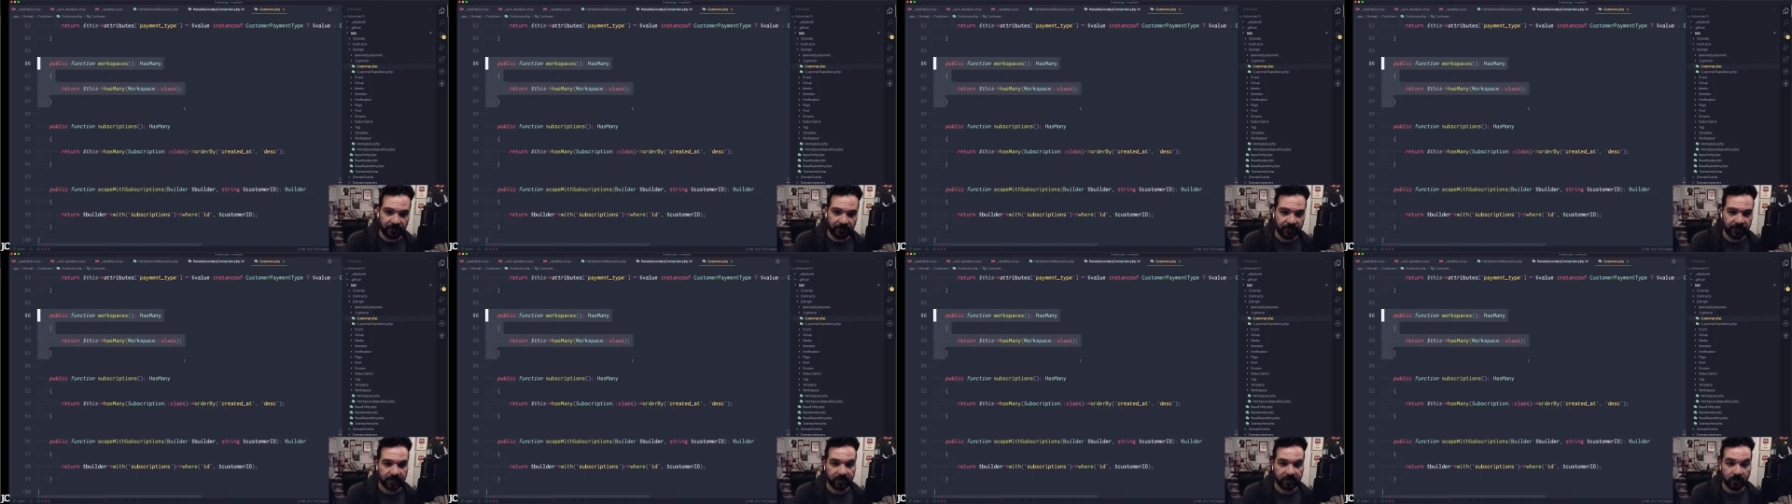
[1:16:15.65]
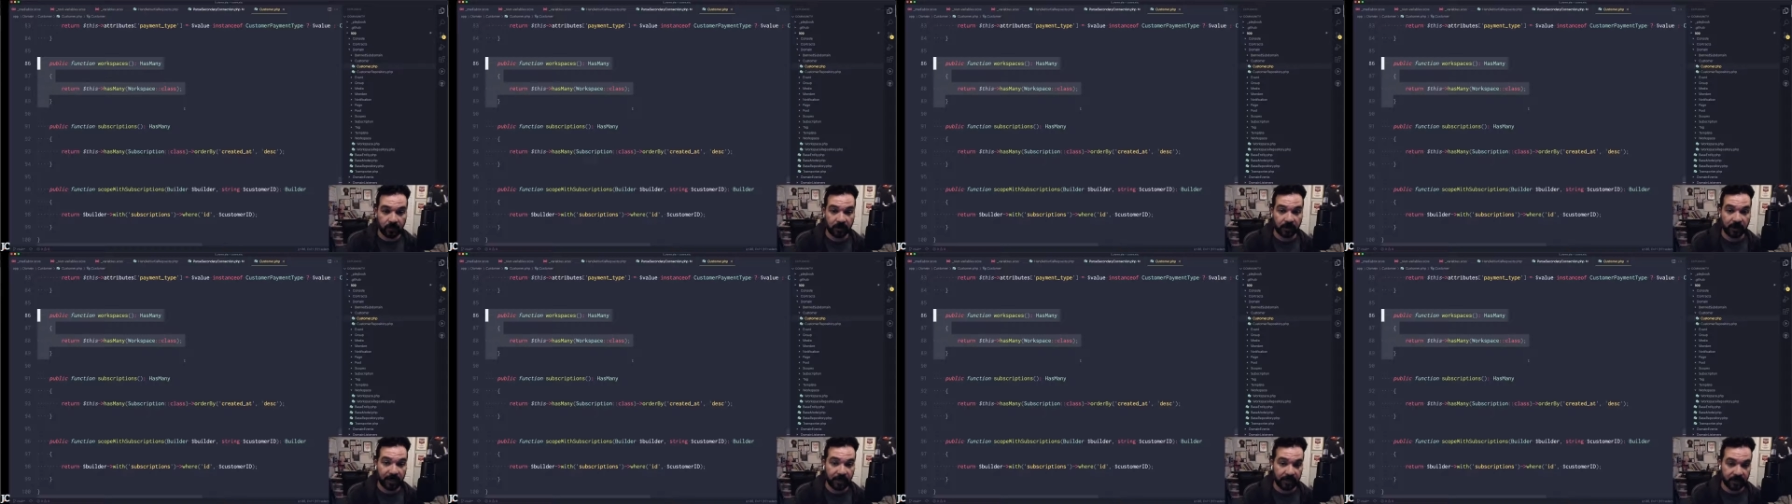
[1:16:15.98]
This
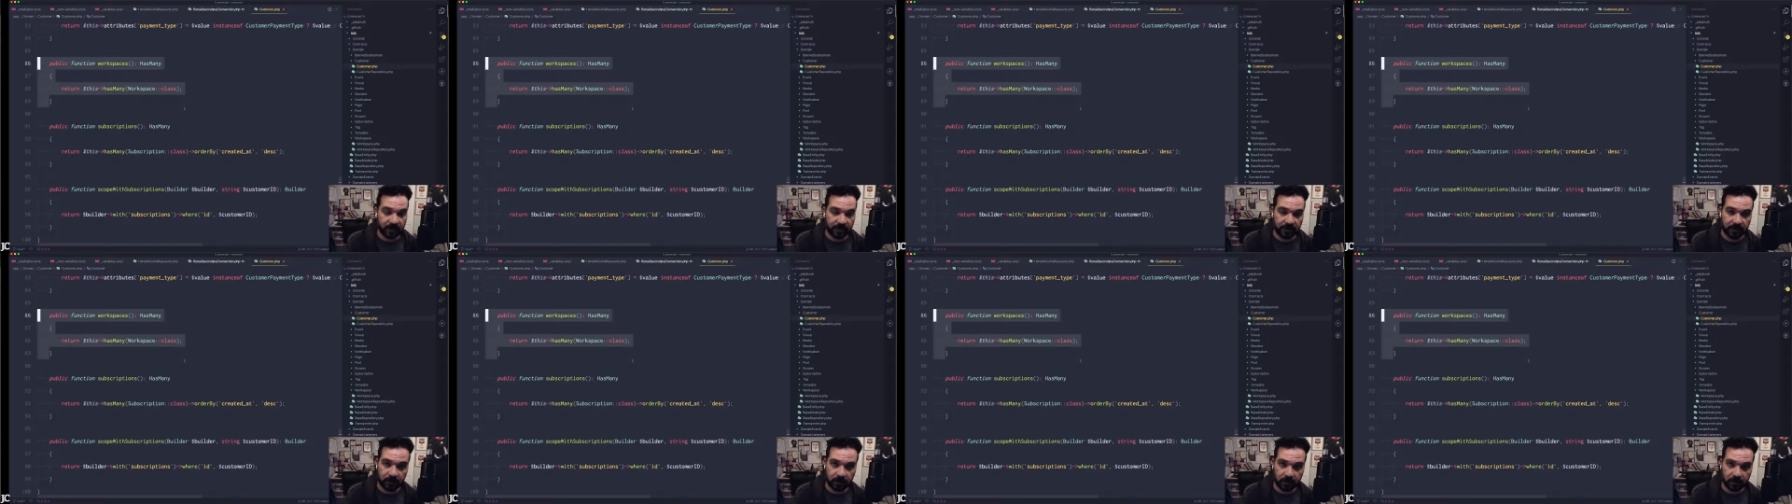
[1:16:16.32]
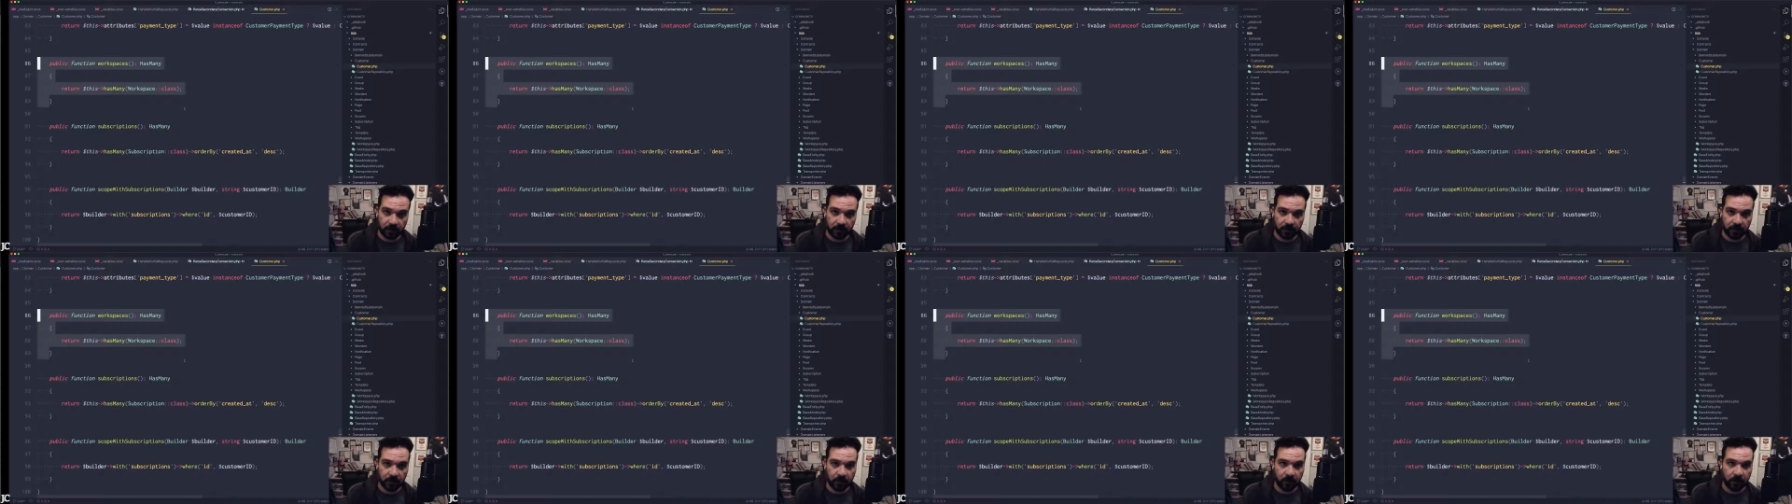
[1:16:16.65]
one has,
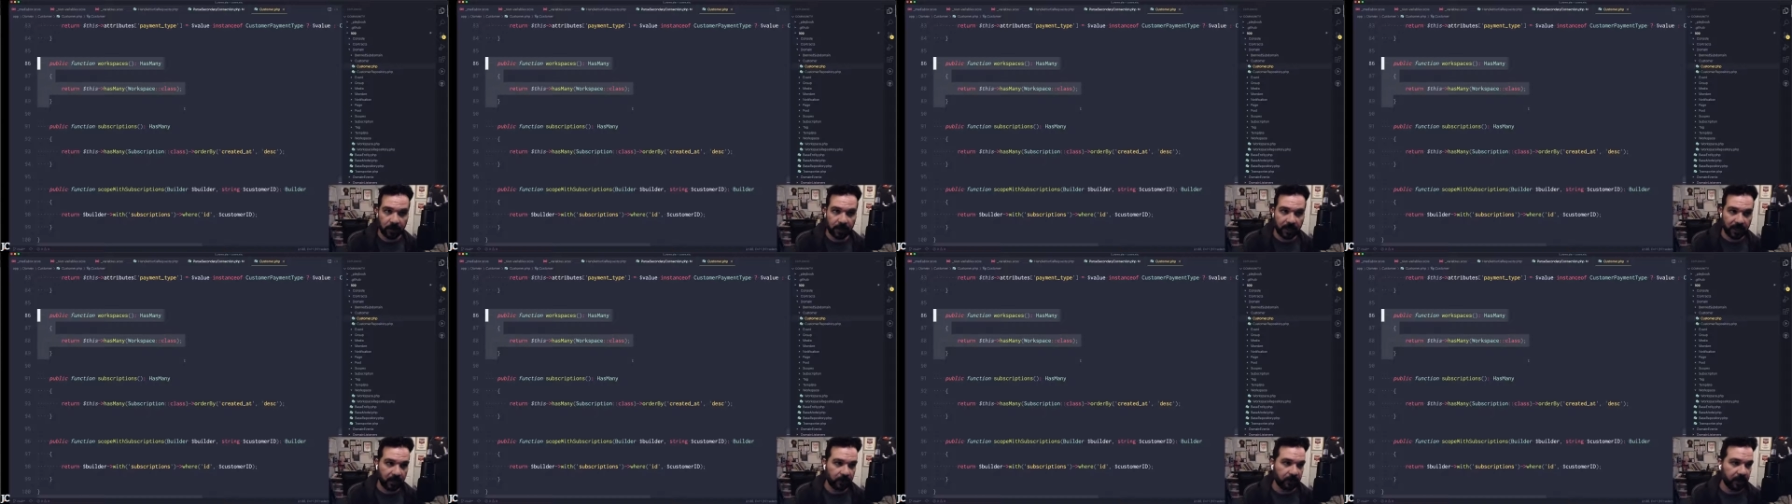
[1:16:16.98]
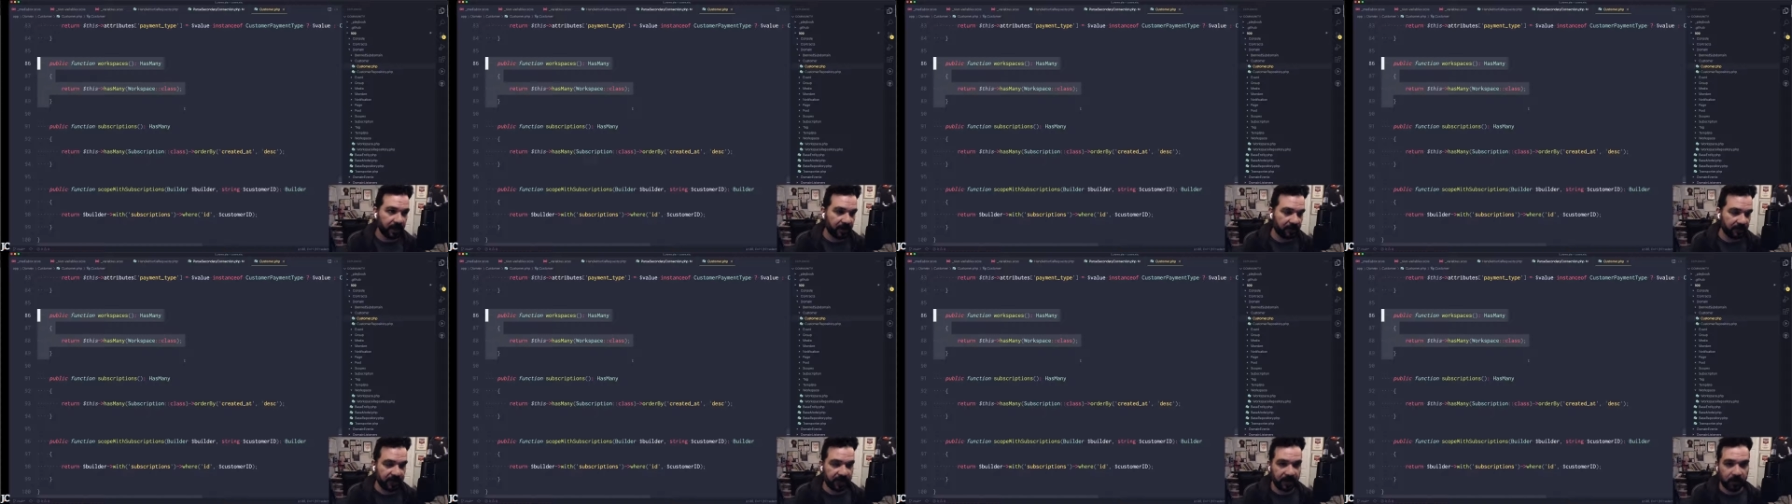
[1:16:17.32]
count, they
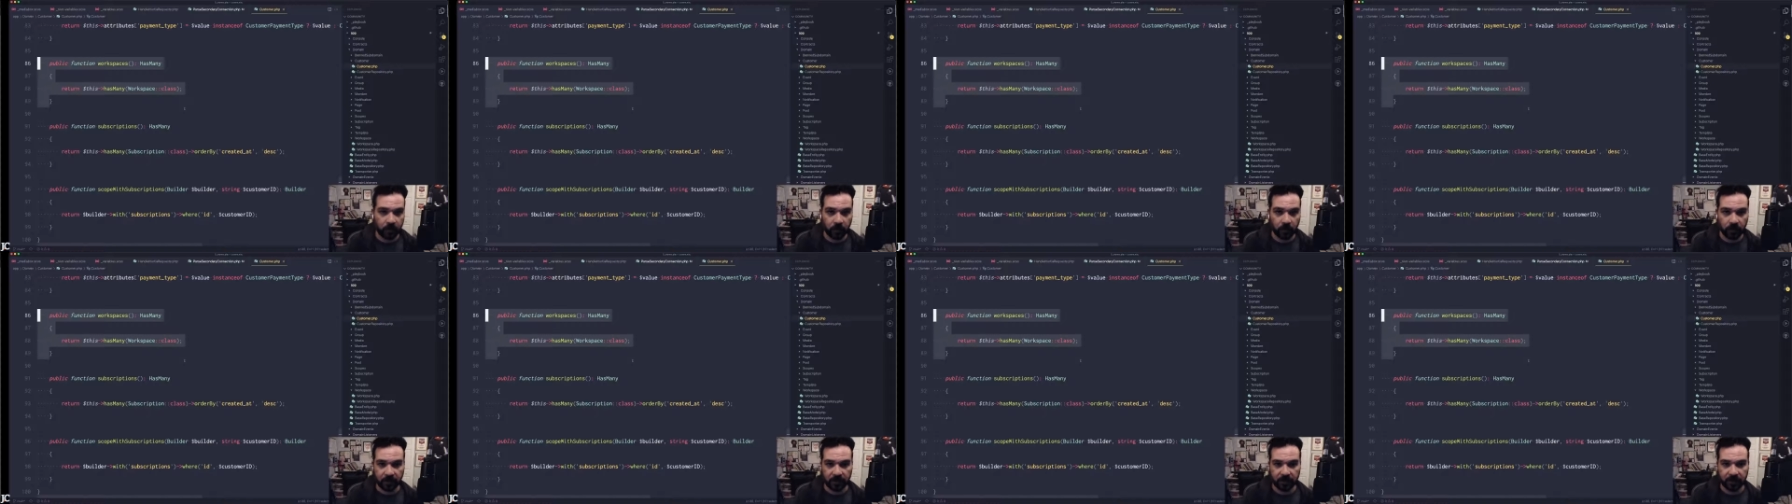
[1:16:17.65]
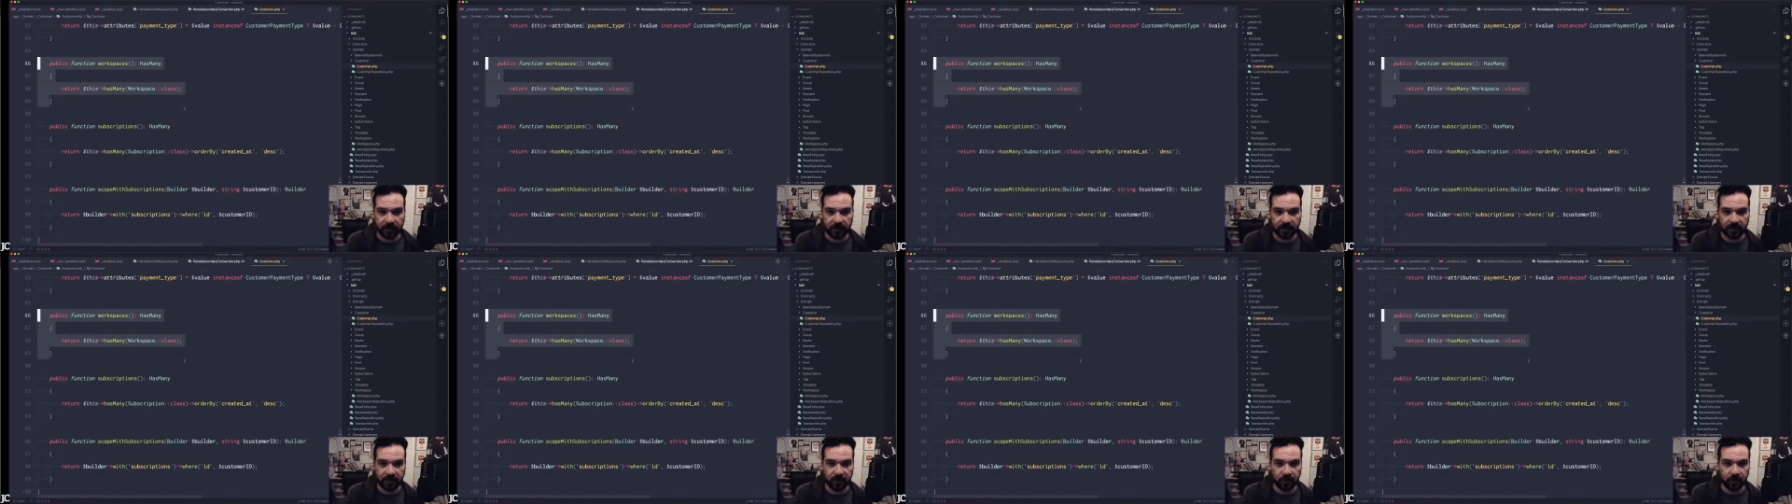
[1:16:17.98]
have 10
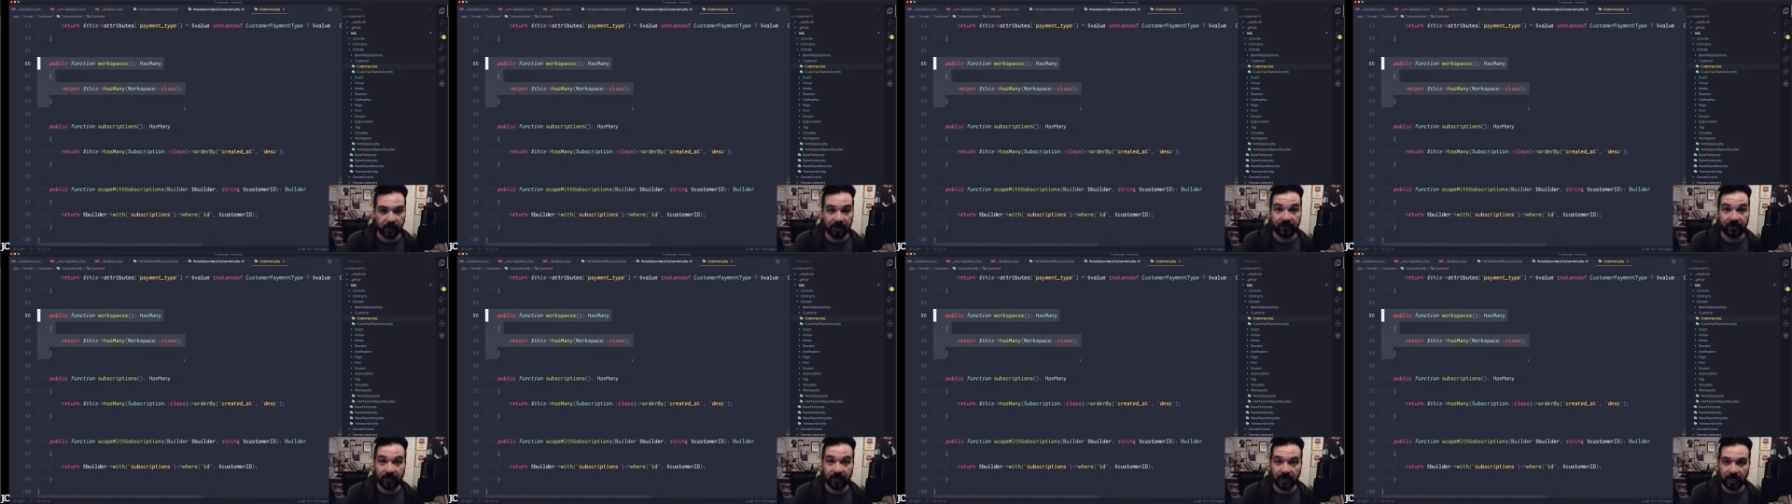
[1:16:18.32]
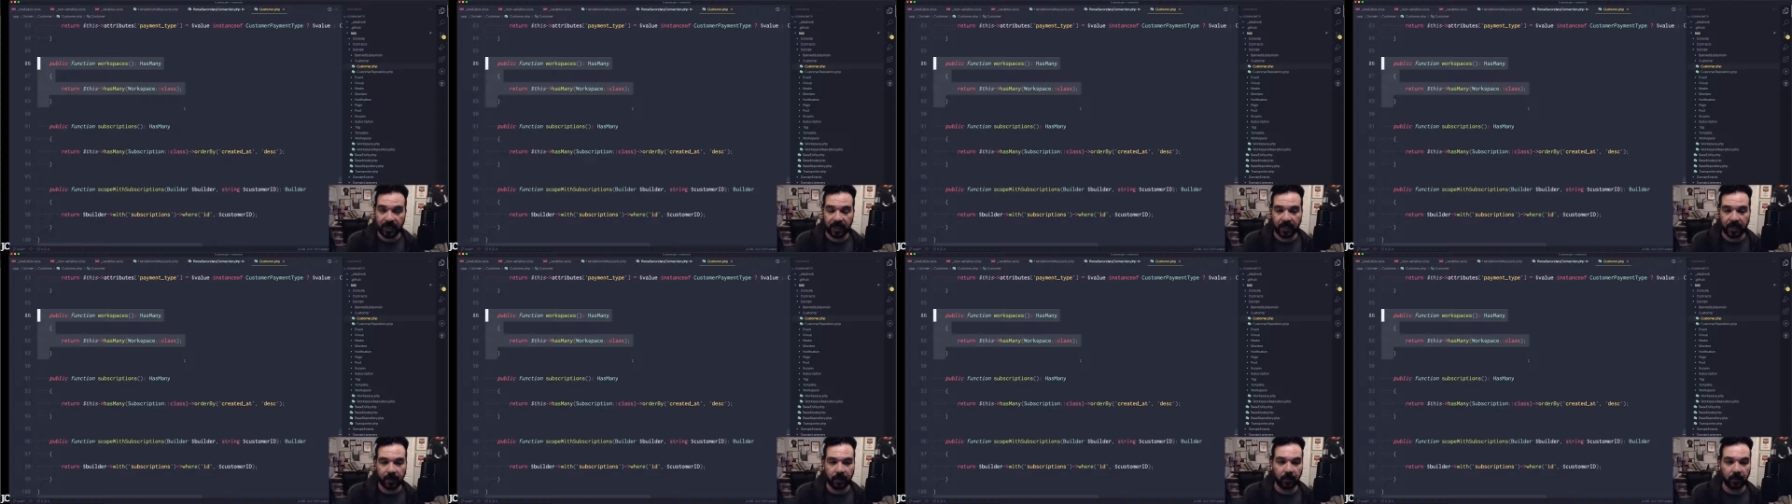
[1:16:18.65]
workspaces, or they have 9.